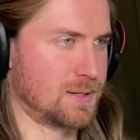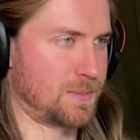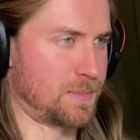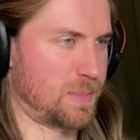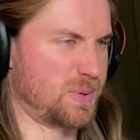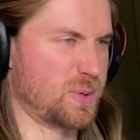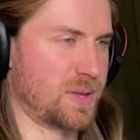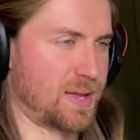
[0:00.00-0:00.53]

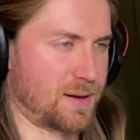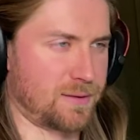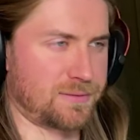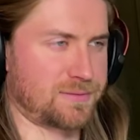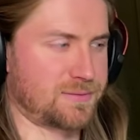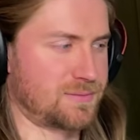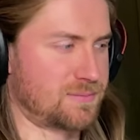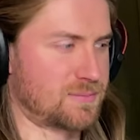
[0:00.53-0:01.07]
Probably do that off.
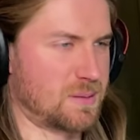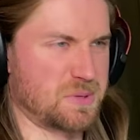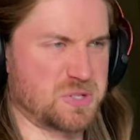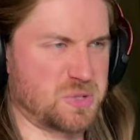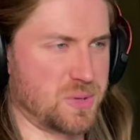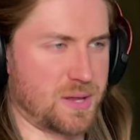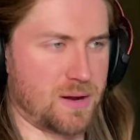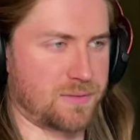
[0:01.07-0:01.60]
Probably
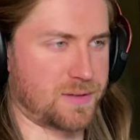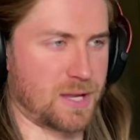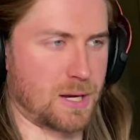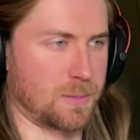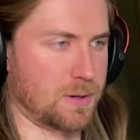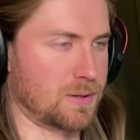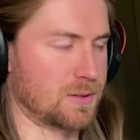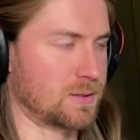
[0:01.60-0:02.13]
just do that off
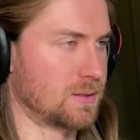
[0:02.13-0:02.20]
camera.